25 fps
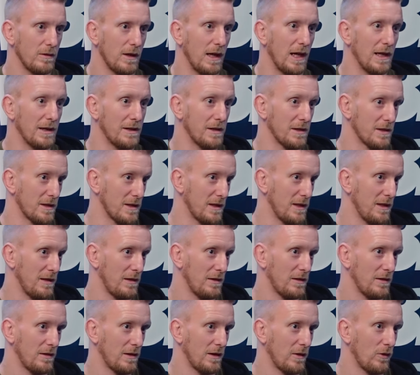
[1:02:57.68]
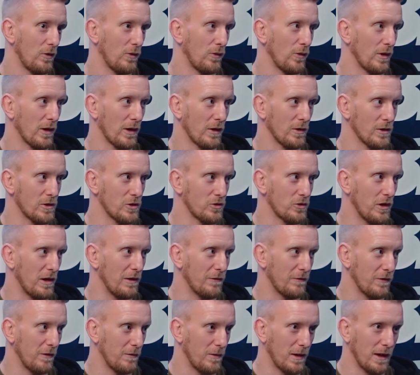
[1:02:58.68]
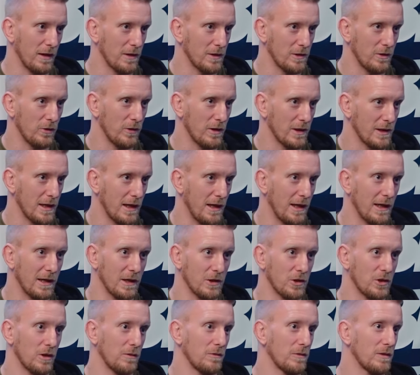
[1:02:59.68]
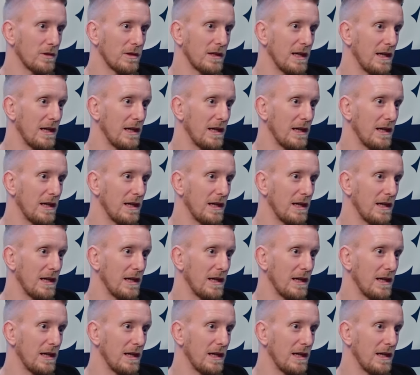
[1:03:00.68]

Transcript: A to Z. You know, want to go straight from like do the technique and jump,